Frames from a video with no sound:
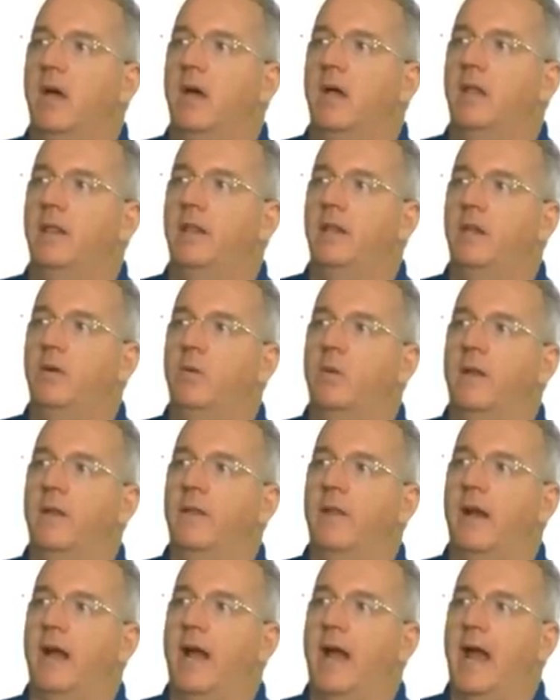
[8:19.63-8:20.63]
The one
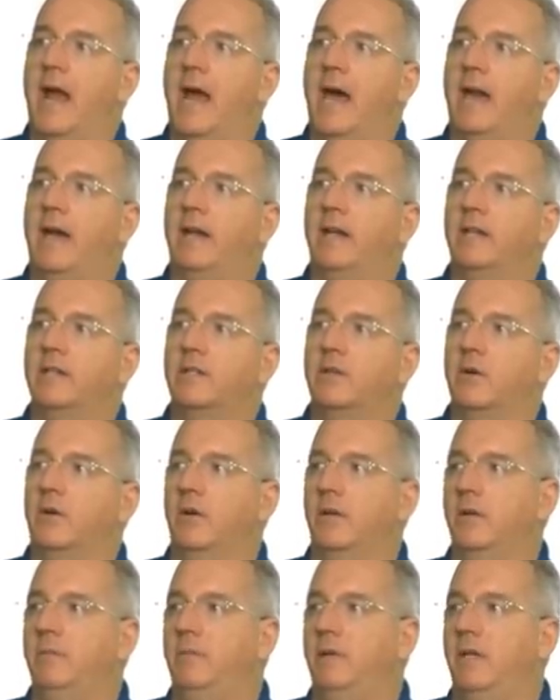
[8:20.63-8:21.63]
that I added is
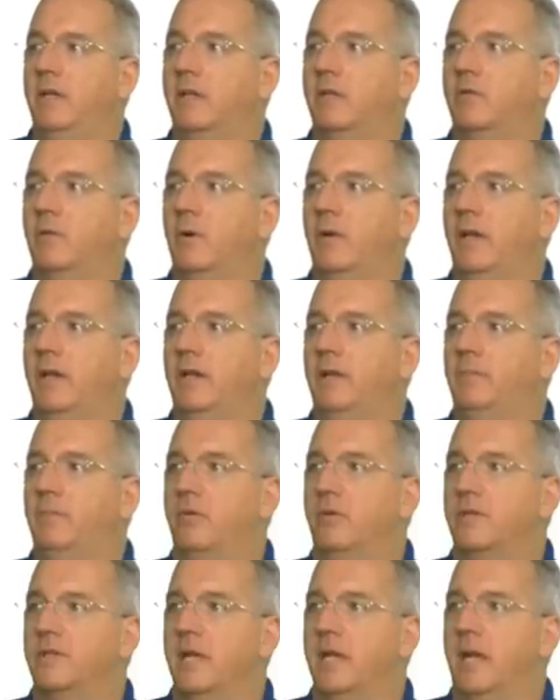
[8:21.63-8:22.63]
going to be the twenty
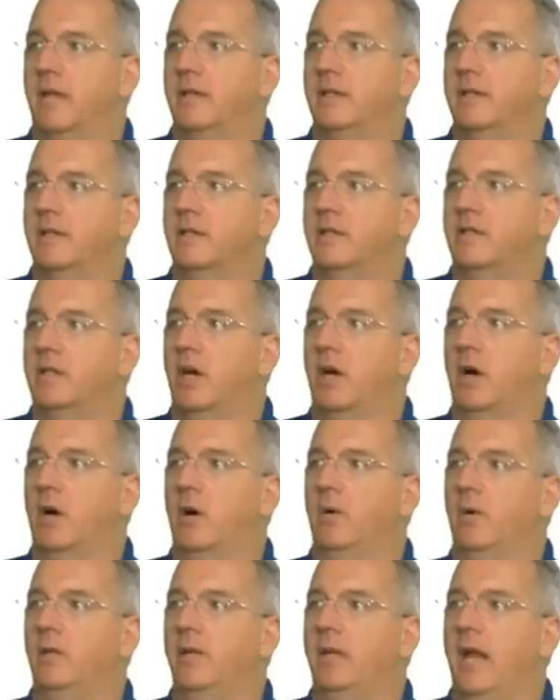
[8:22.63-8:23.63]
percent.
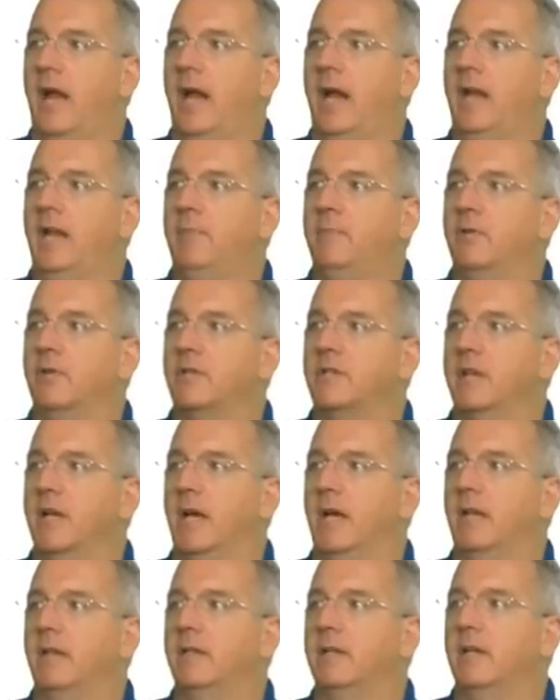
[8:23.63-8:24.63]
So the eighty
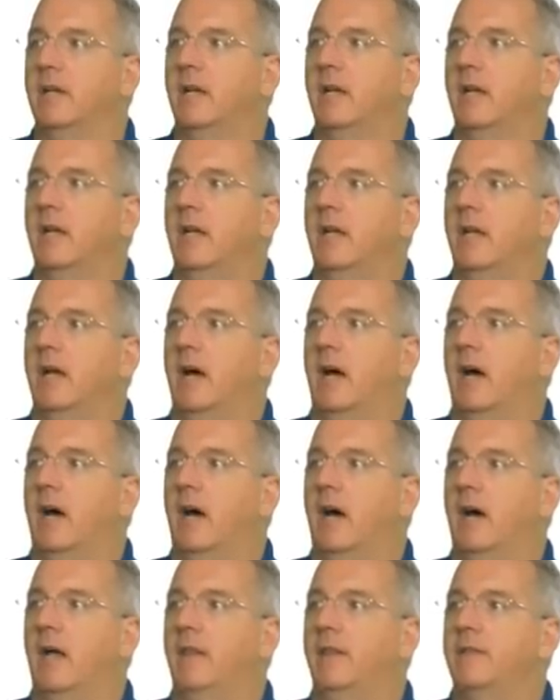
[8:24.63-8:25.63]
percent,
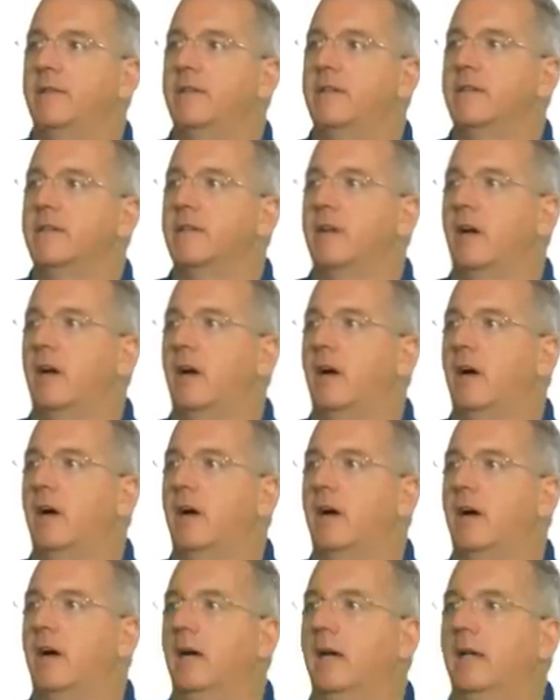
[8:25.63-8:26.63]
uh, this is our
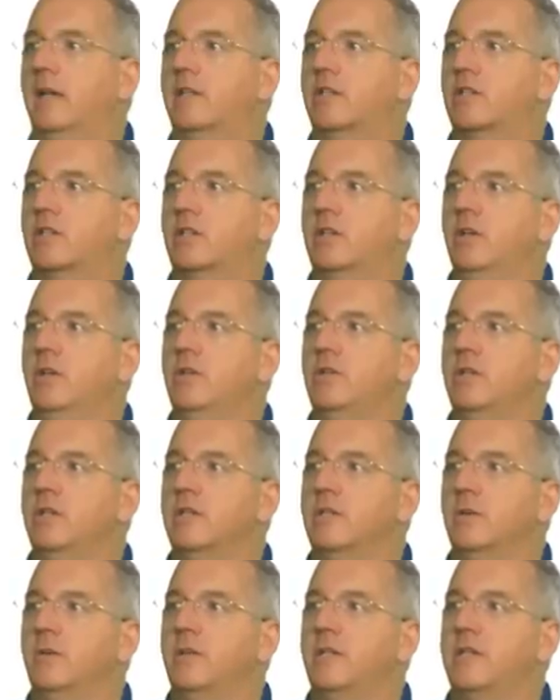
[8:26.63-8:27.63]
uh, exclusions
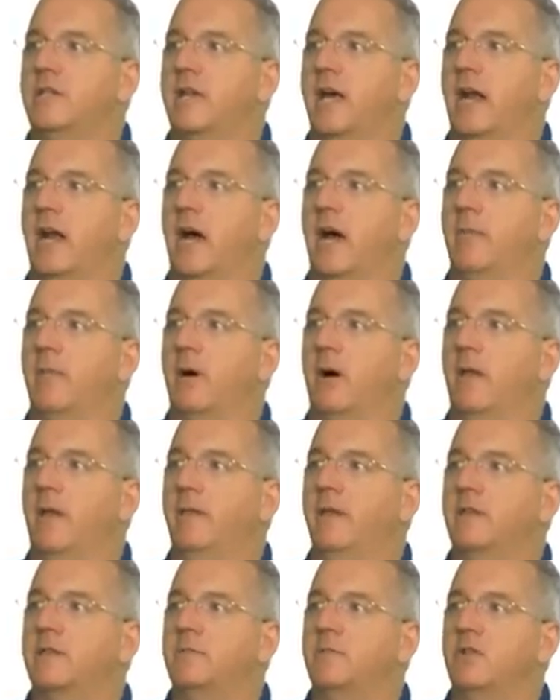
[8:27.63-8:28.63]
that we set up on
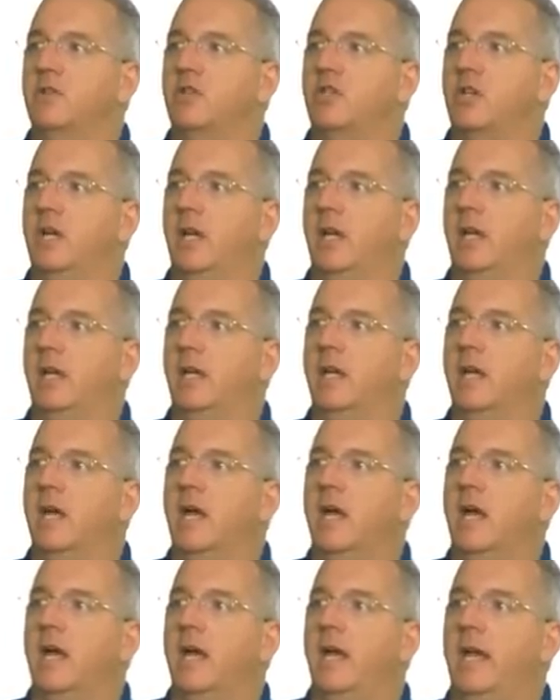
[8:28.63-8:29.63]
this machine.
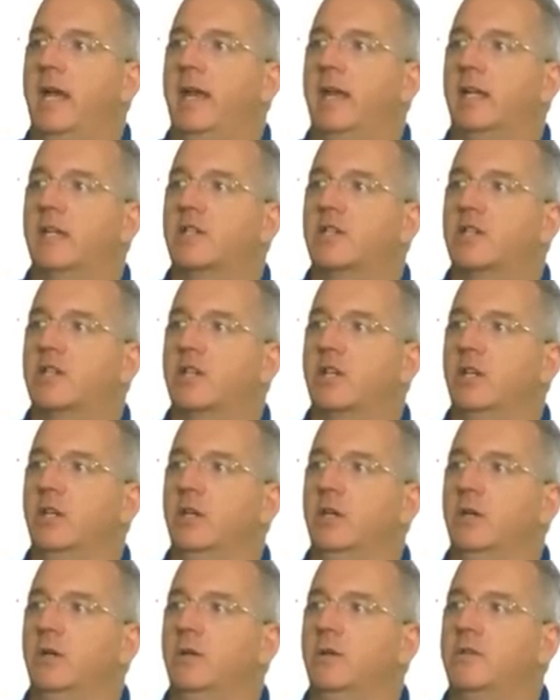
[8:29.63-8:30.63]
It
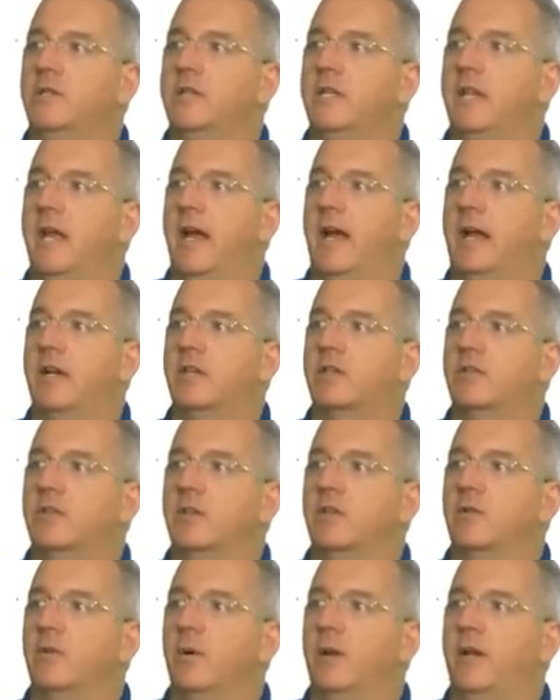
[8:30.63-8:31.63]
excludes the extra
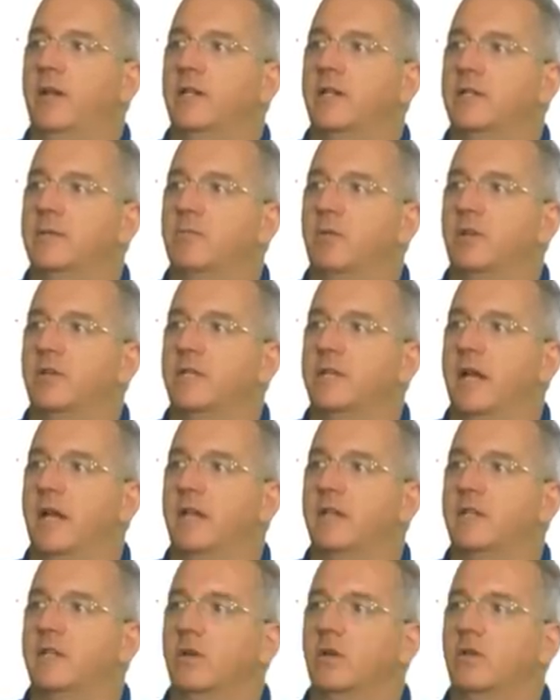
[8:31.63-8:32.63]
twenty
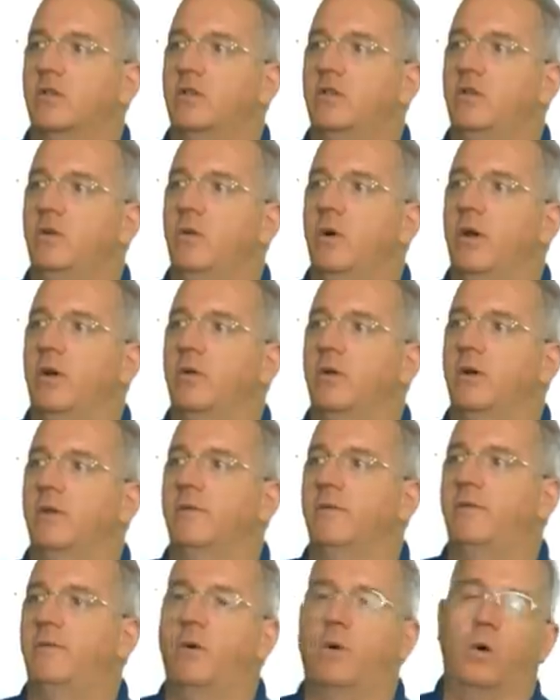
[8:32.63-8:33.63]
percent. So two oh
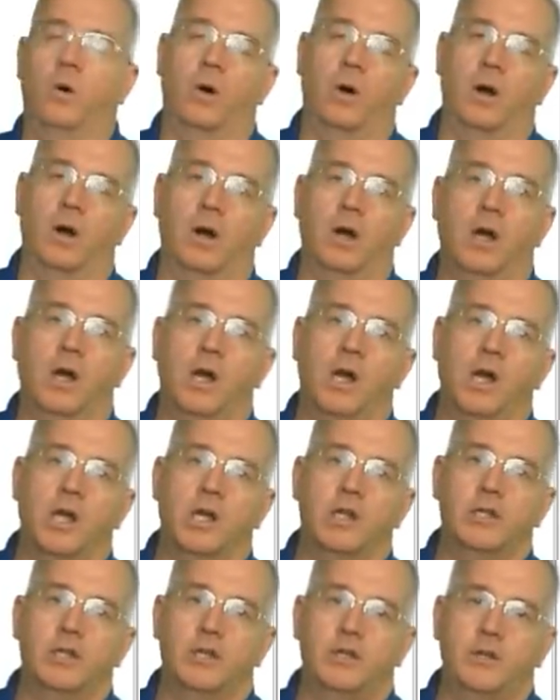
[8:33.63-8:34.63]
four
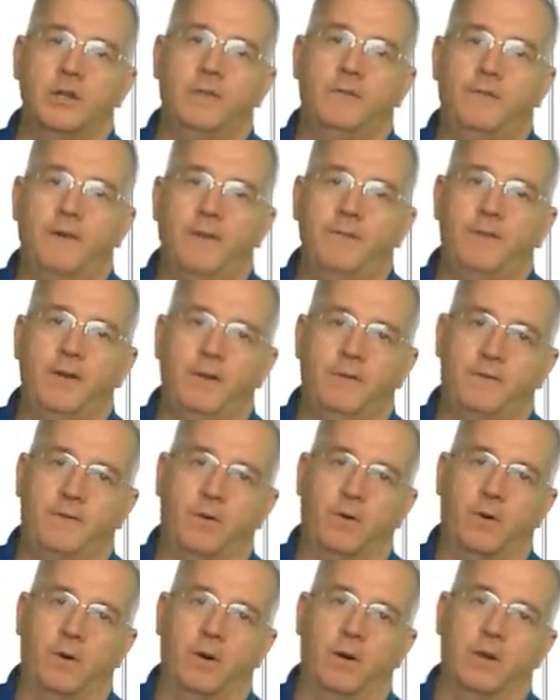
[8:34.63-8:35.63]
to two
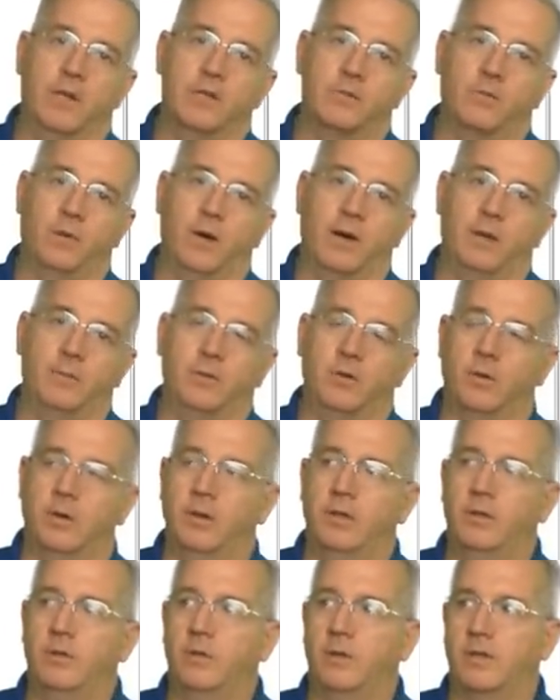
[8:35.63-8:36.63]
fifty-four is what I'm
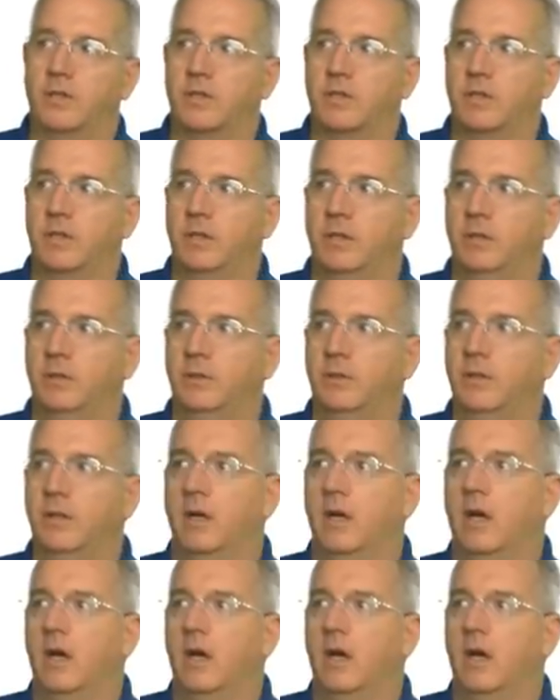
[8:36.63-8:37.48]
going to exclude.